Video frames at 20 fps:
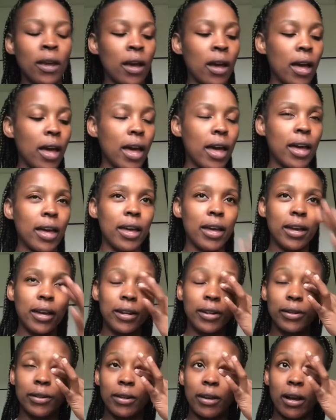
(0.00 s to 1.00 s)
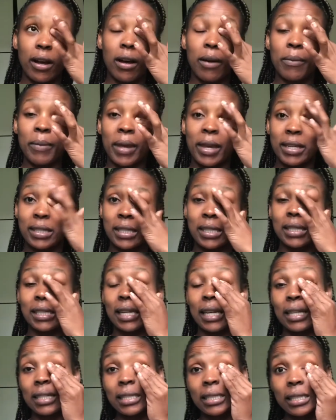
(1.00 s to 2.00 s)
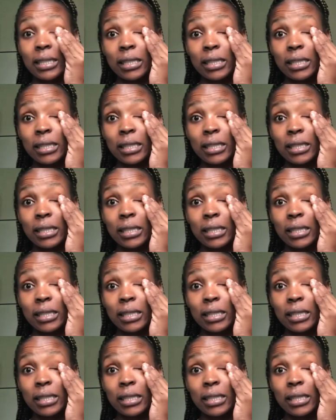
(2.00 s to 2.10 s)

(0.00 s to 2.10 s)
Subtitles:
And exercise